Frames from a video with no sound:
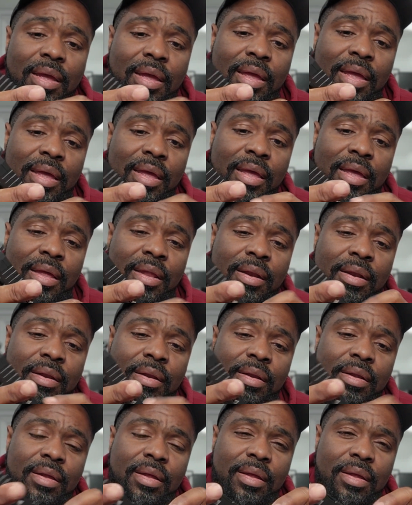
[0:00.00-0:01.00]

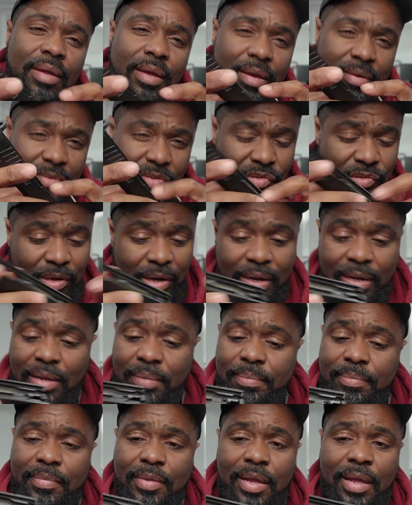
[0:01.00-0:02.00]
and tried
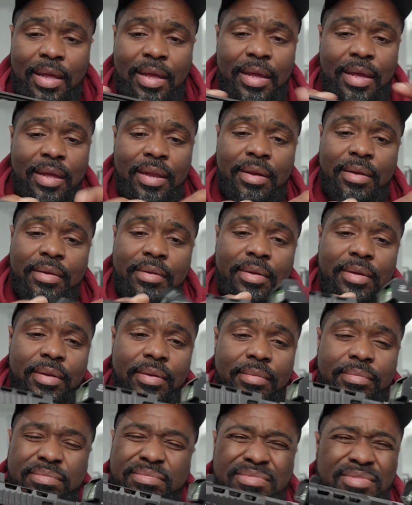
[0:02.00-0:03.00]
it, and
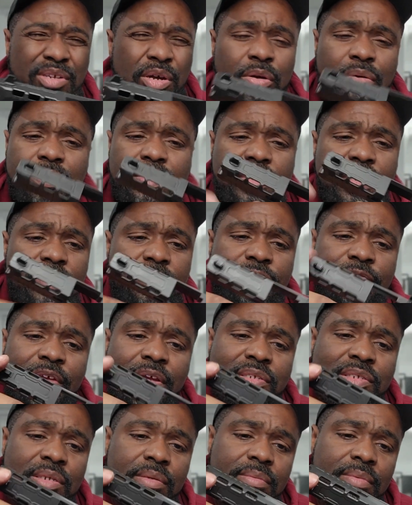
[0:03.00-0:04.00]
no, it didn't
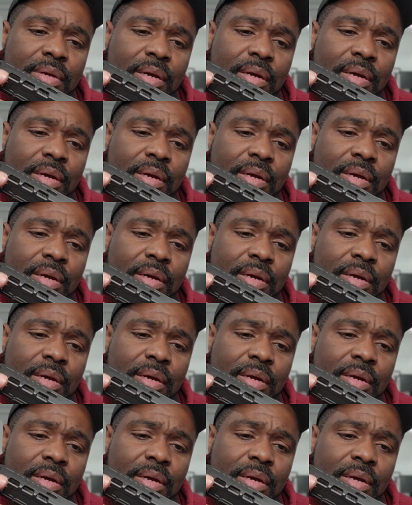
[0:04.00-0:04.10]
fix it.